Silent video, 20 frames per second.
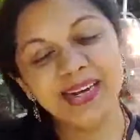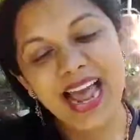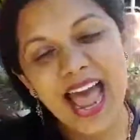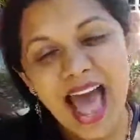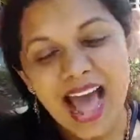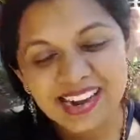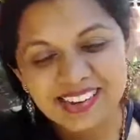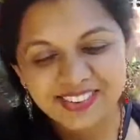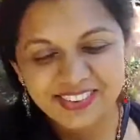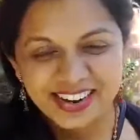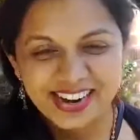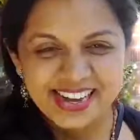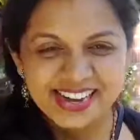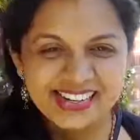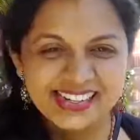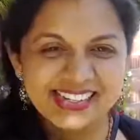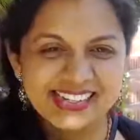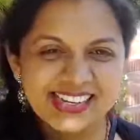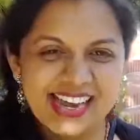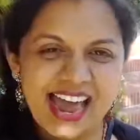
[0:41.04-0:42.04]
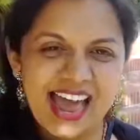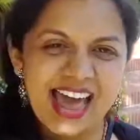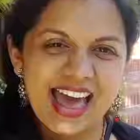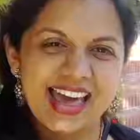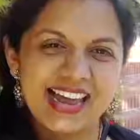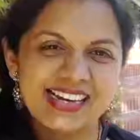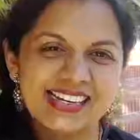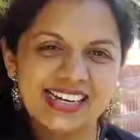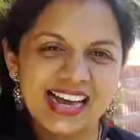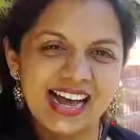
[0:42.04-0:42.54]
an actress,
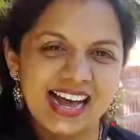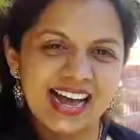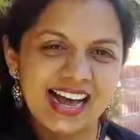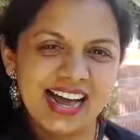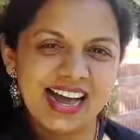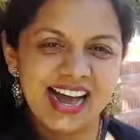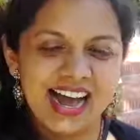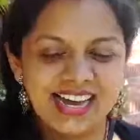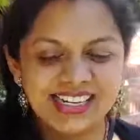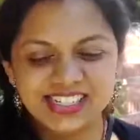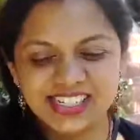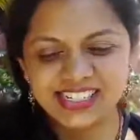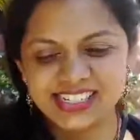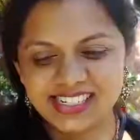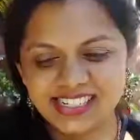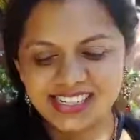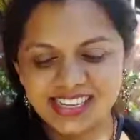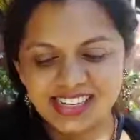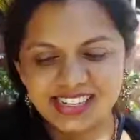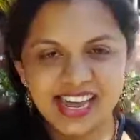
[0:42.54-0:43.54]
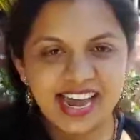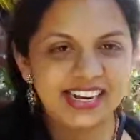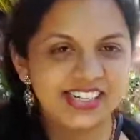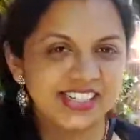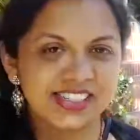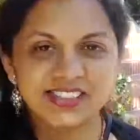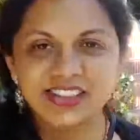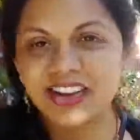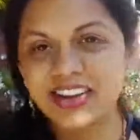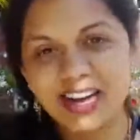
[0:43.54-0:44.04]
and I just like
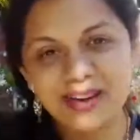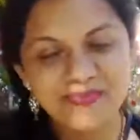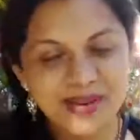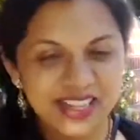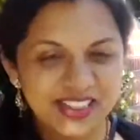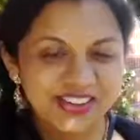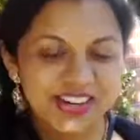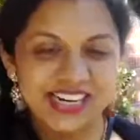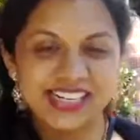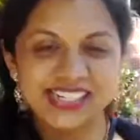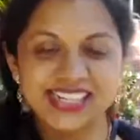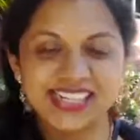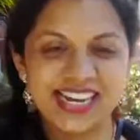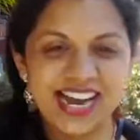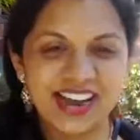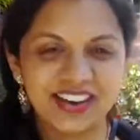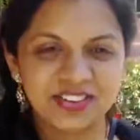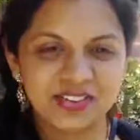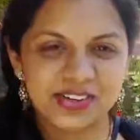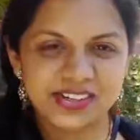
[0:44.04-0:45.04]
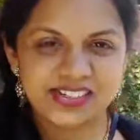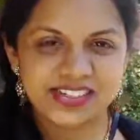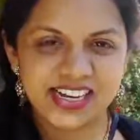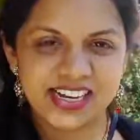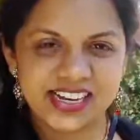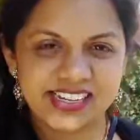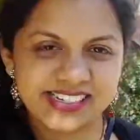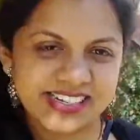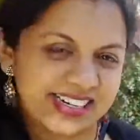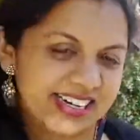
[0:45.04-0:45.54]
to look up other Indian
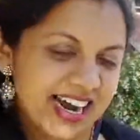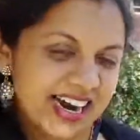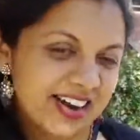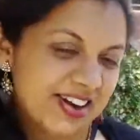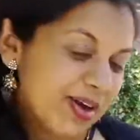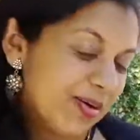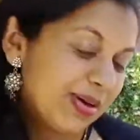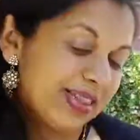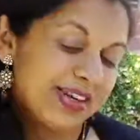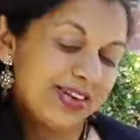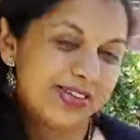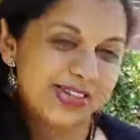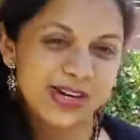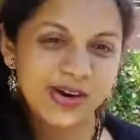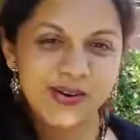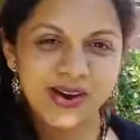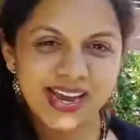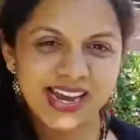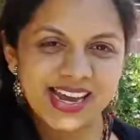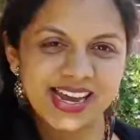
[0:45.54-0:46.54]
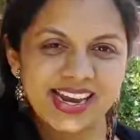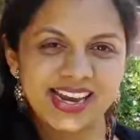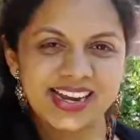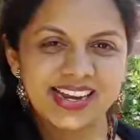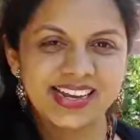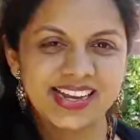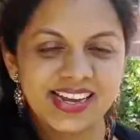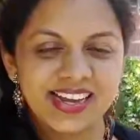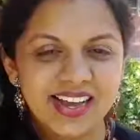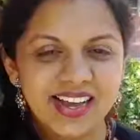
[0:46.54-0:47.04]
actresses and kind of know what they're doing
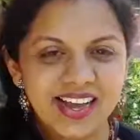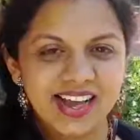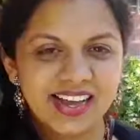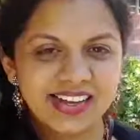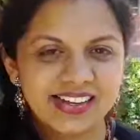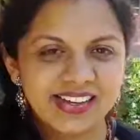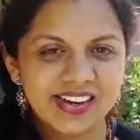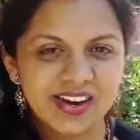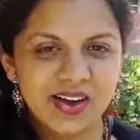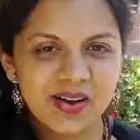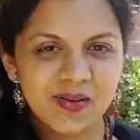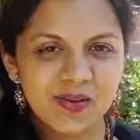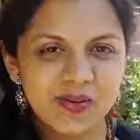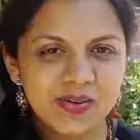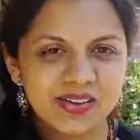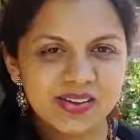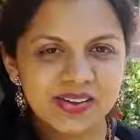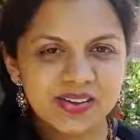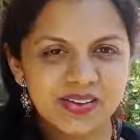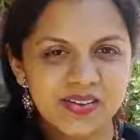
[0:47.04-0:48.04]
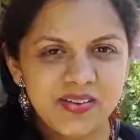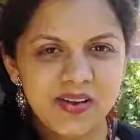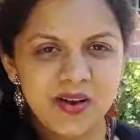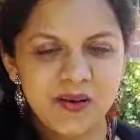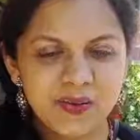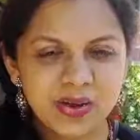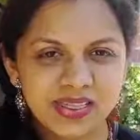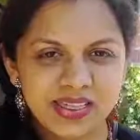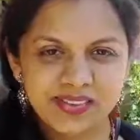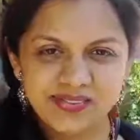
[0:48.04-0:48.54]
and, you know
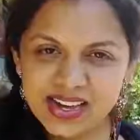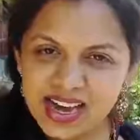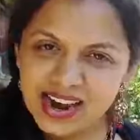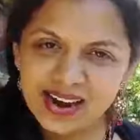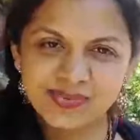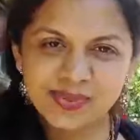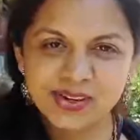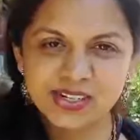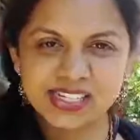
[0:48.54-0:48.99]
what they've got up their